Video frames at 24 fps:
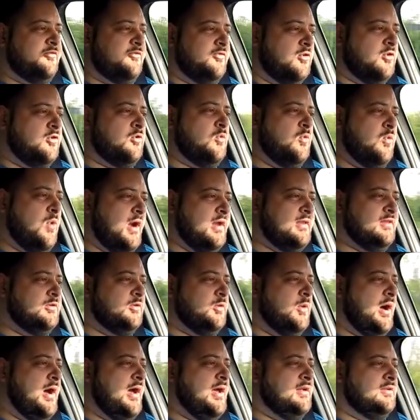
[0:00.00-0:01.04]
for quite a
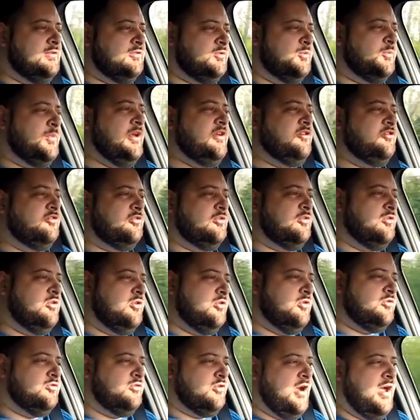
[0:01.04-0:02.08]
while to make sure
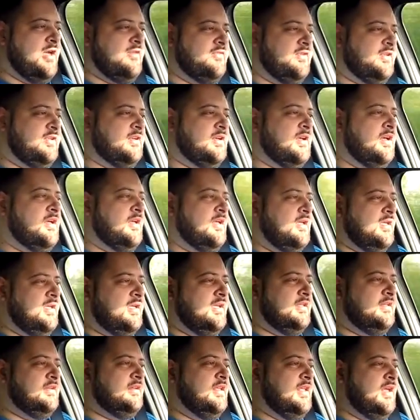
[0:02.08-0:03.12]
you're driving
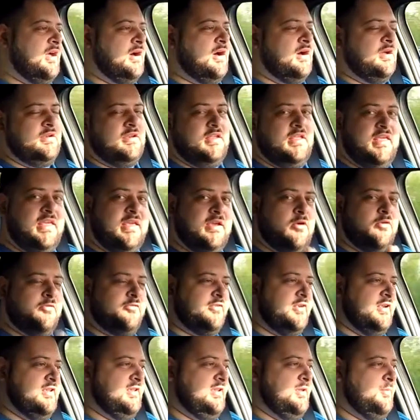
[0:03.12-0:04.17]
in an
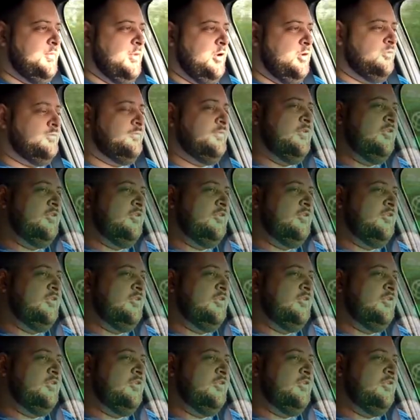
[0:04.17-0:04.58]
eco-friendly mode.